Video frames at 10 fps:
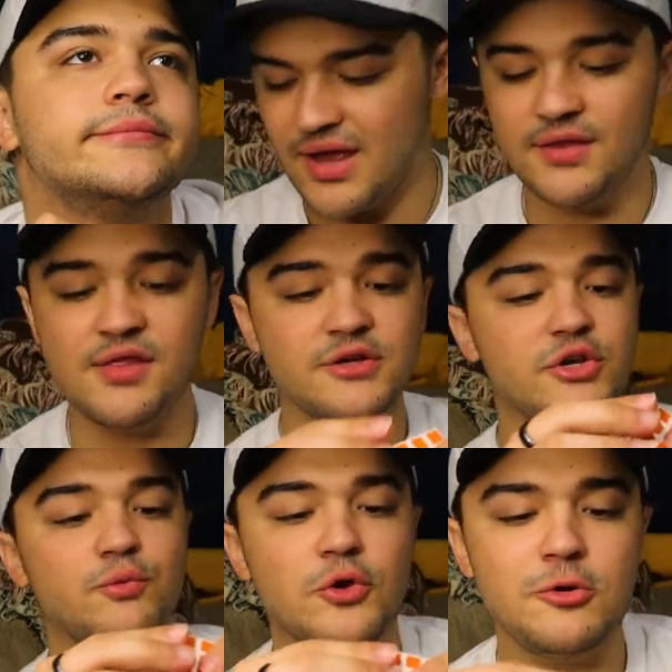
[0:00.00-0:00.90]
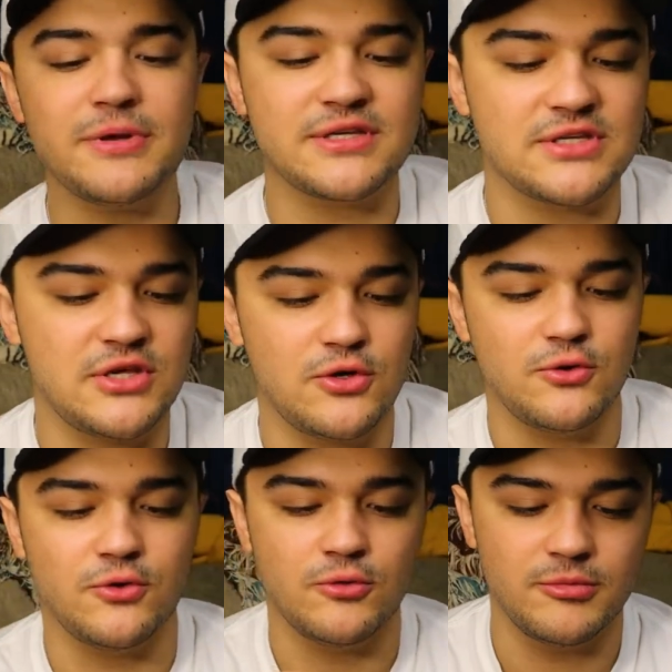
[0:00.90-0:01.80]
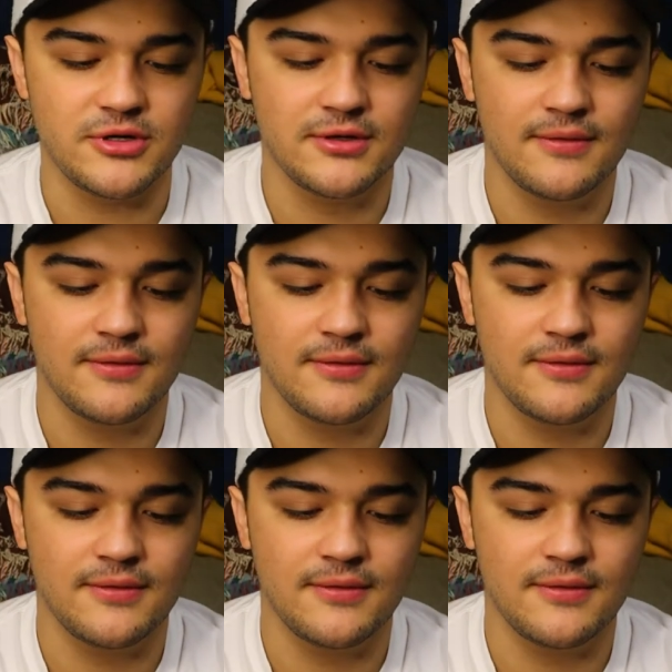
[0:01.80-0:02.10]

And then there's a Rubik's Cube.